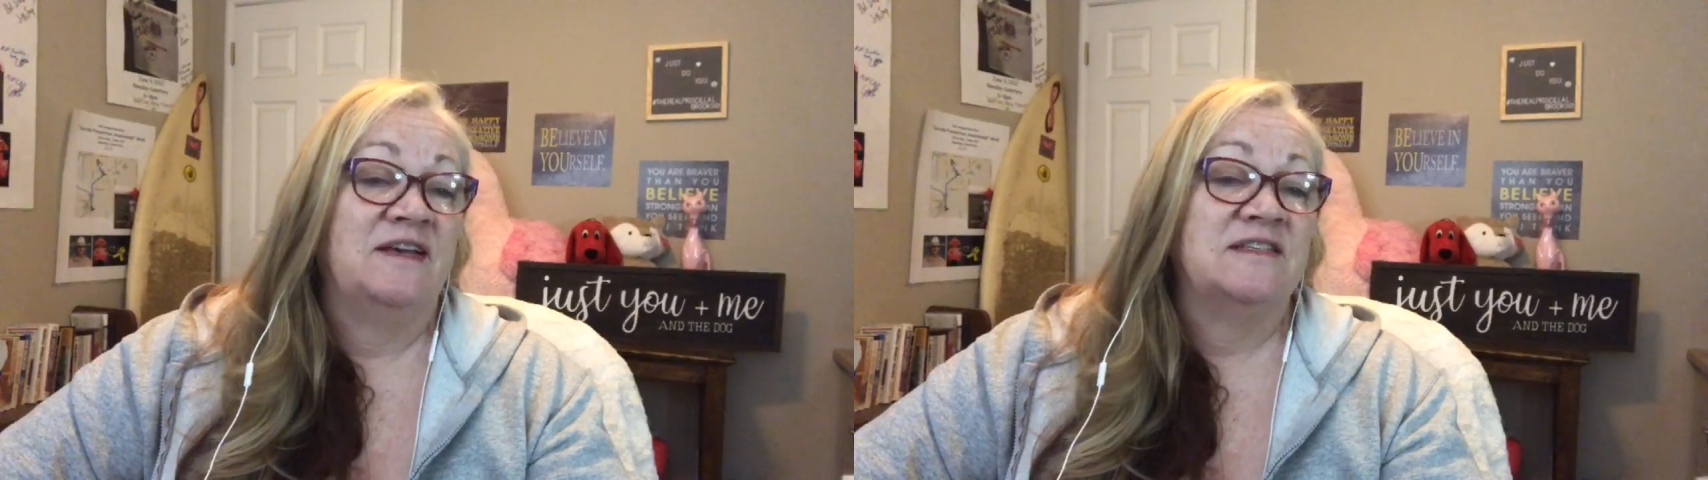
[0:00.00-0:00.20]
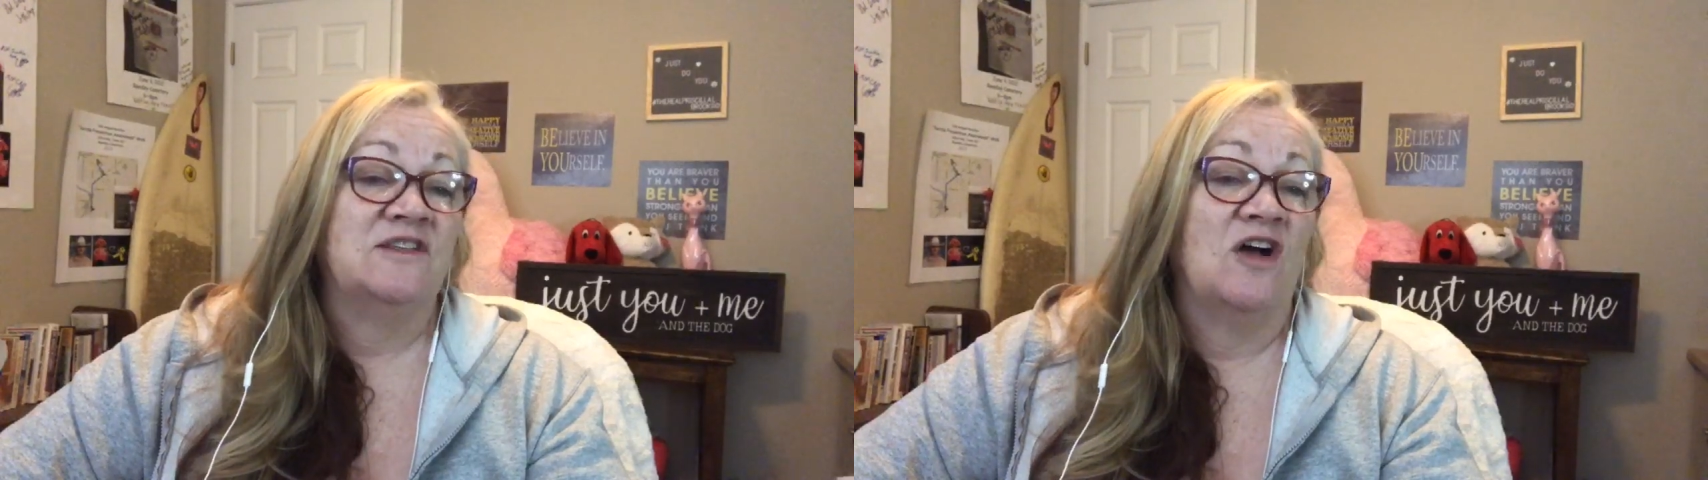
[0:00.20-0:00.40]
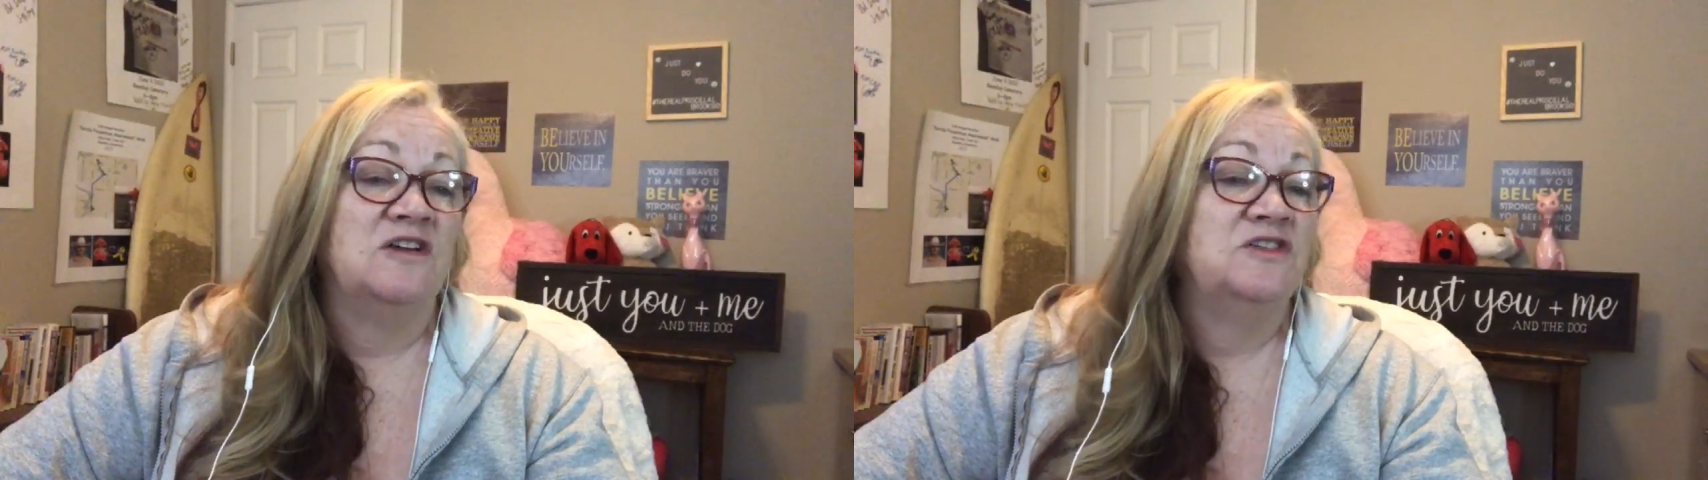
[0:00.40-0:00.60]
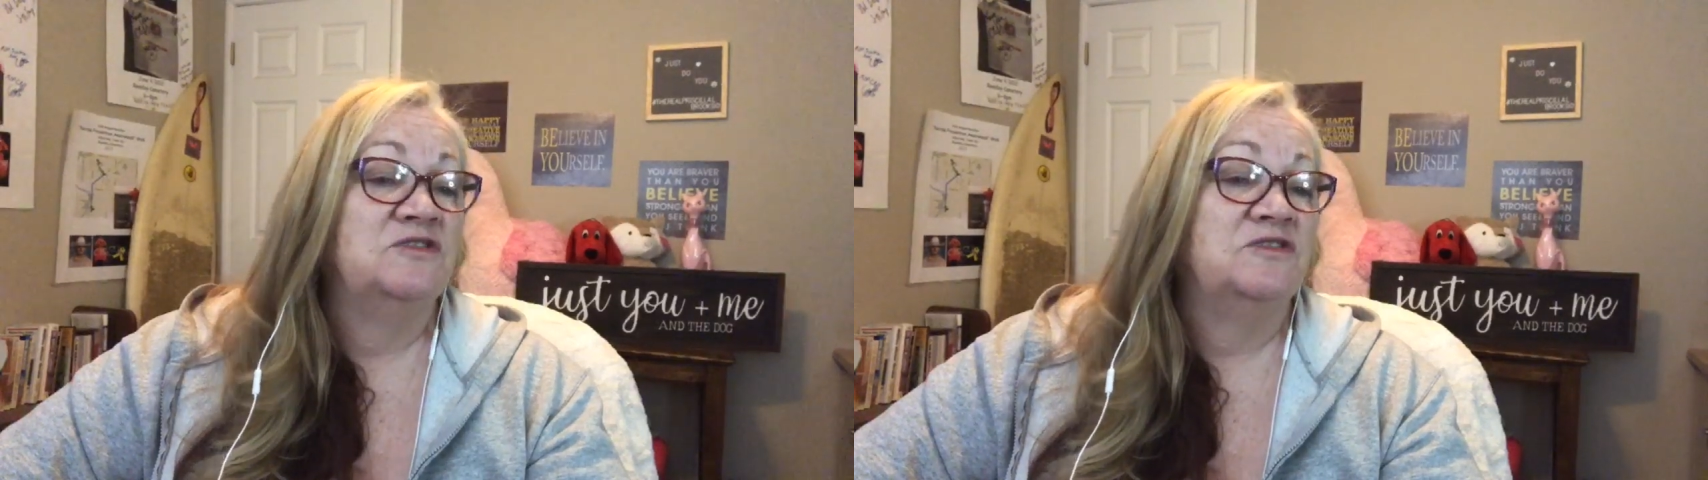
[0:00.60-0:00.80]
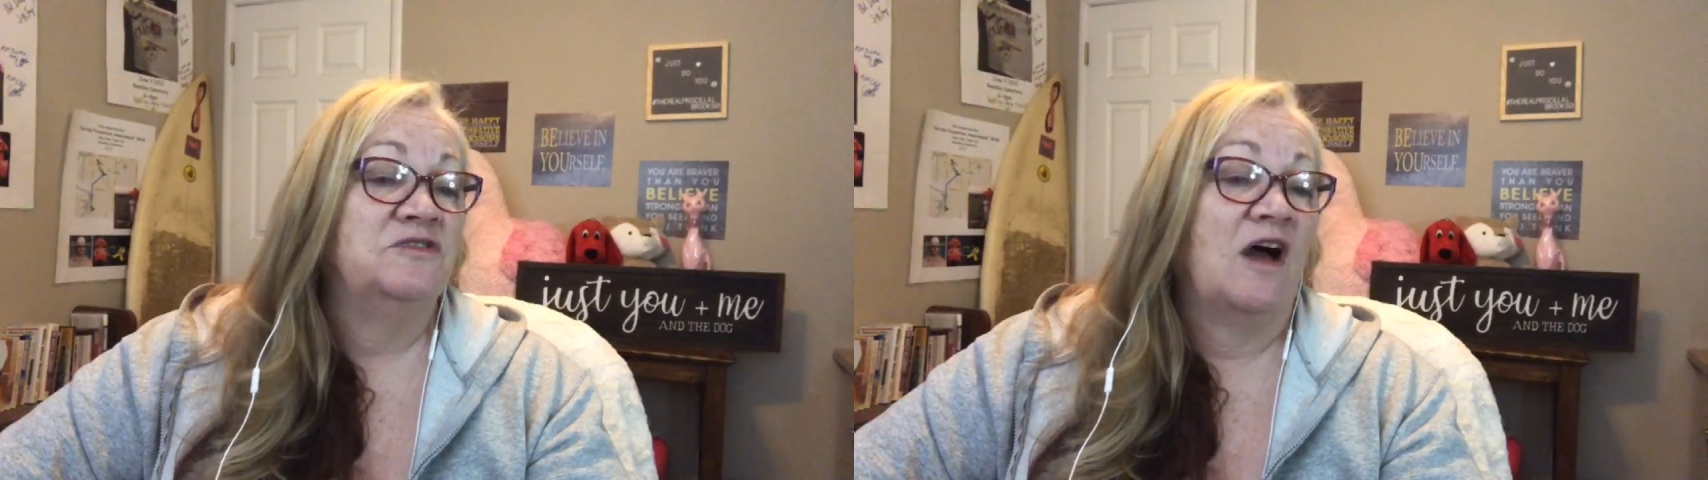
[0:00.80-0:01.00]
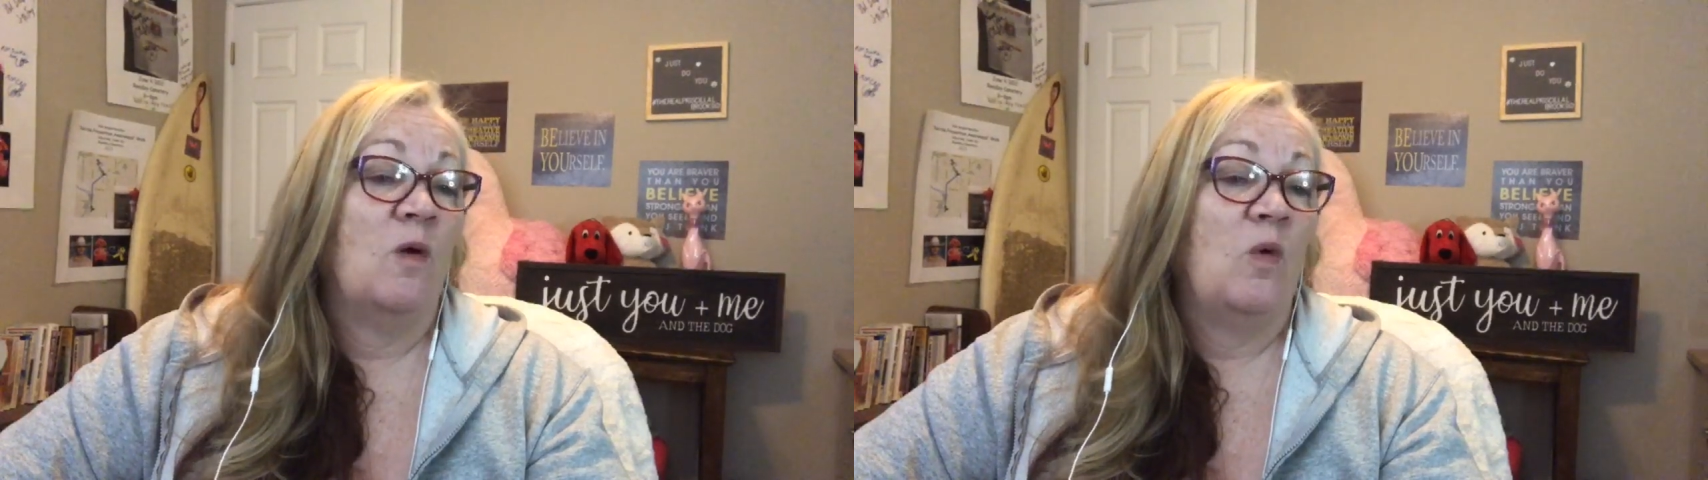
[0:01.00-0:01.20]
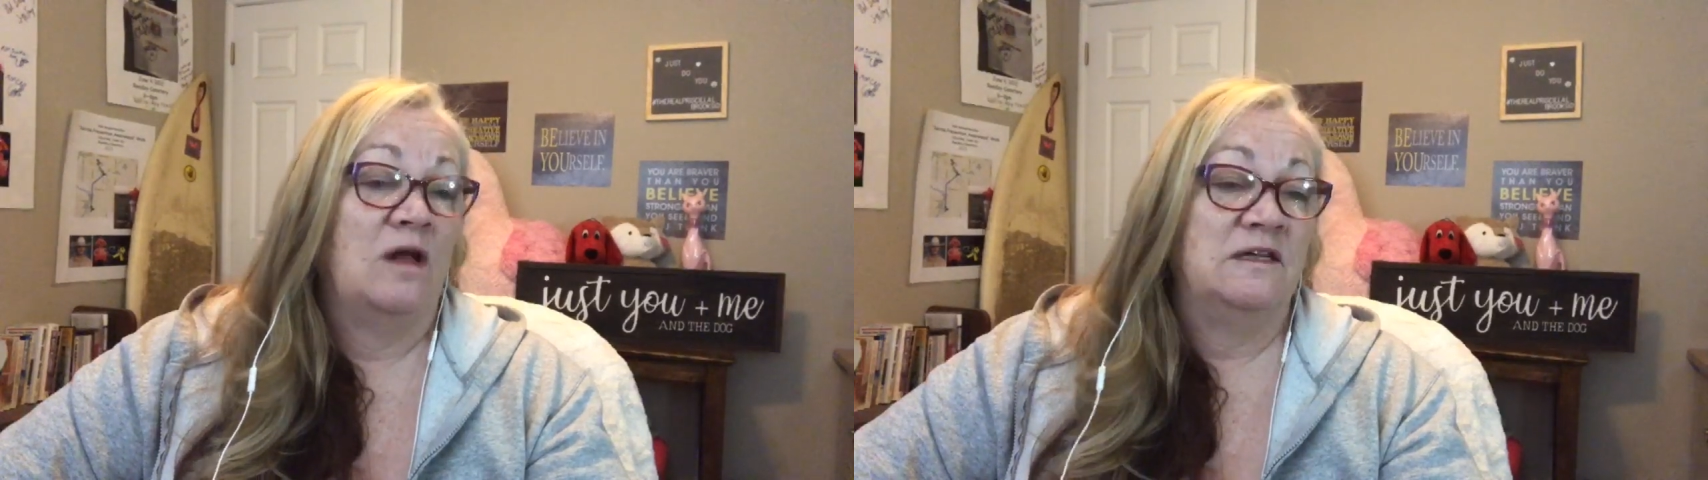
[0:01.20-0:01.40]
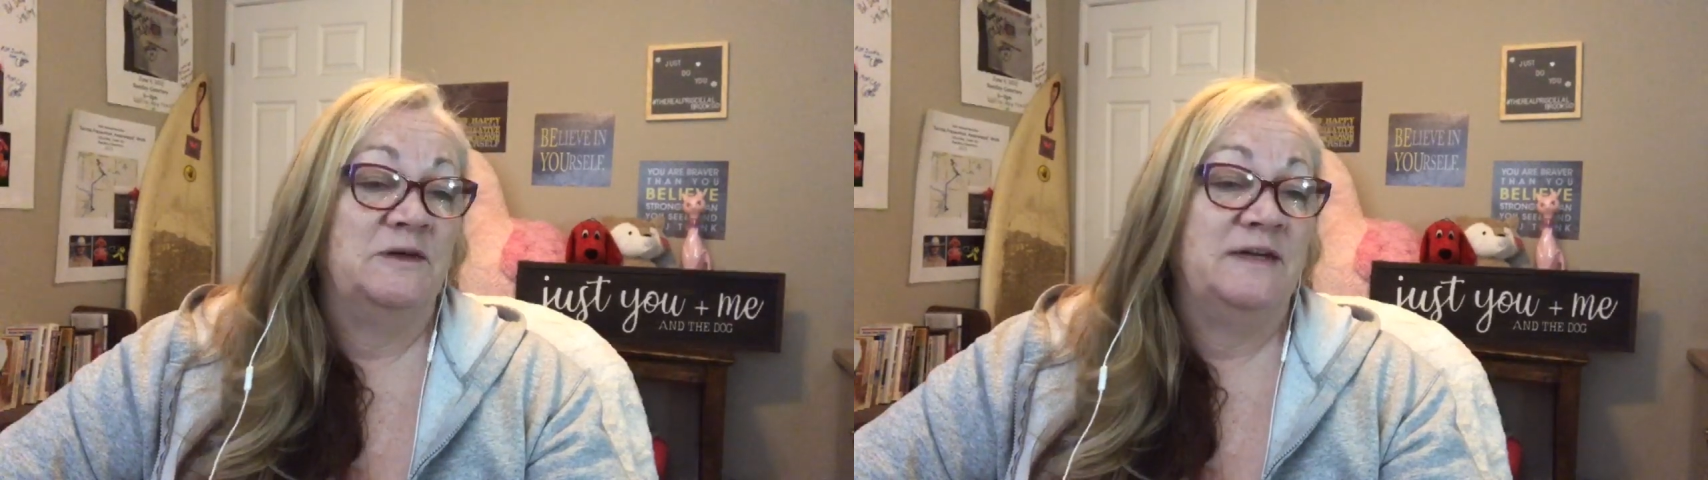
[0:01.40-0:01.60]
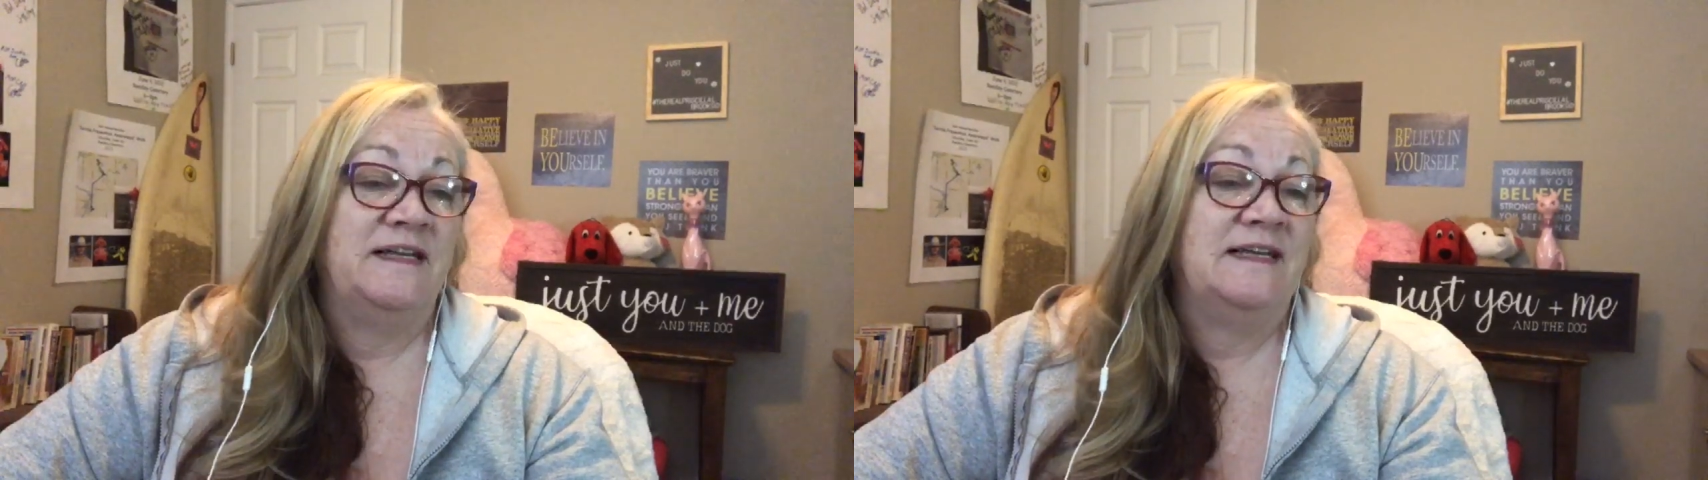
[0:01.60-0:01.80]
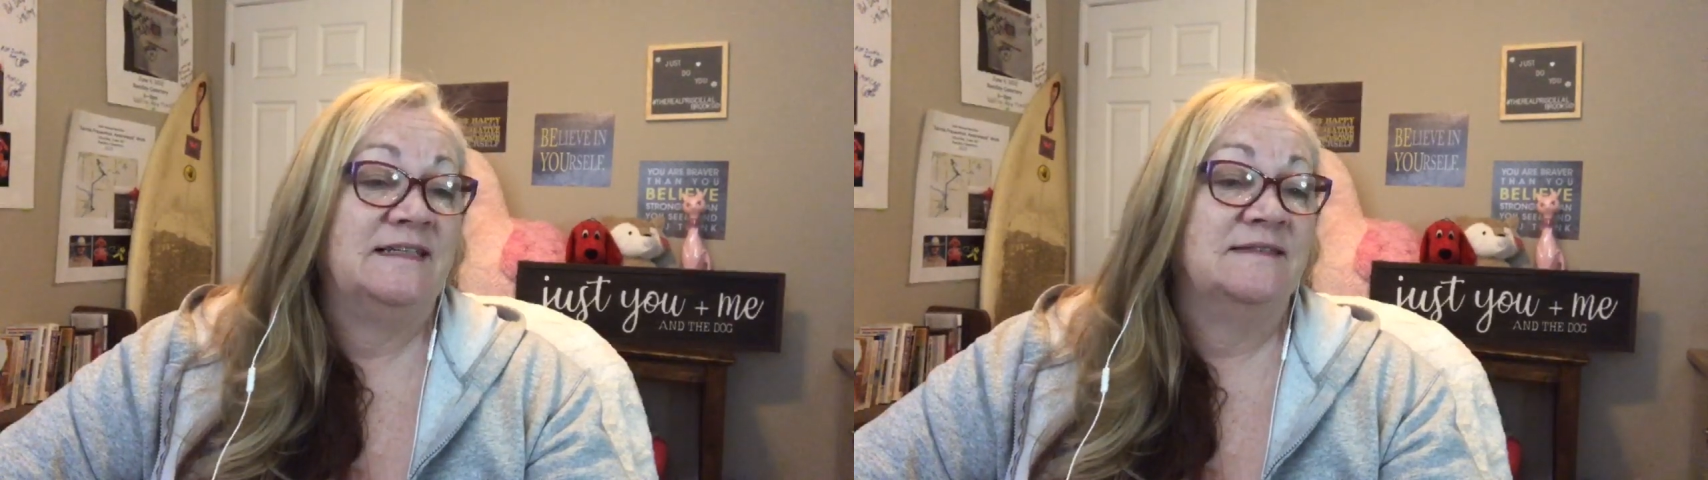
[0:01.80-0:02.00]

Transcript: as long as you do not wallow in it.